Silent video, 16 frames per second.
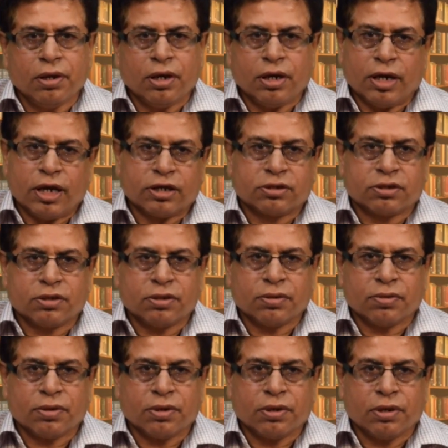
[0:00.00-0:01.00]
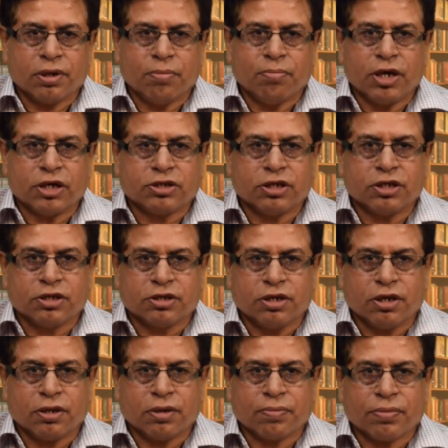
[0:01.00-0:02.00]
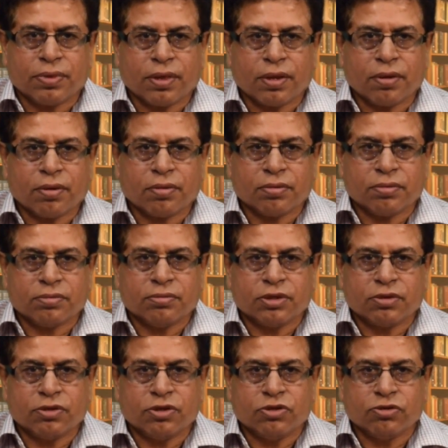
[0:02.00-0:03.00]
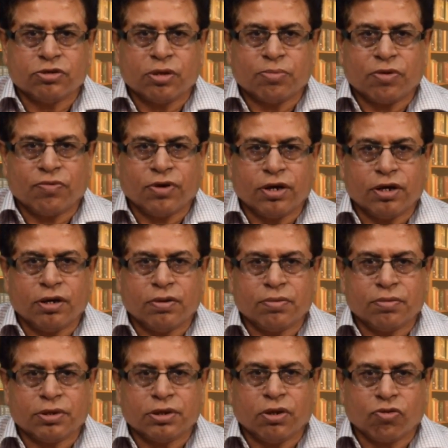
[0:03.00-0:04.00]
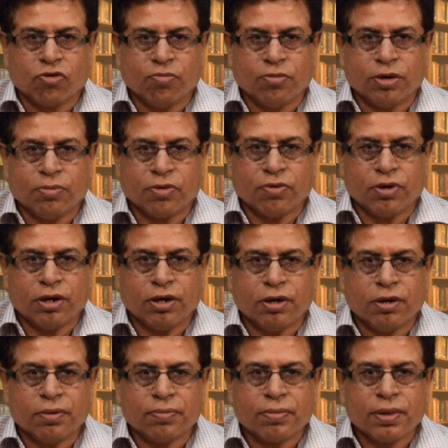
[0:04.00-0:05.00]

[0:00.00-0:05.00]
Next, a matching is done between user profile with document profile.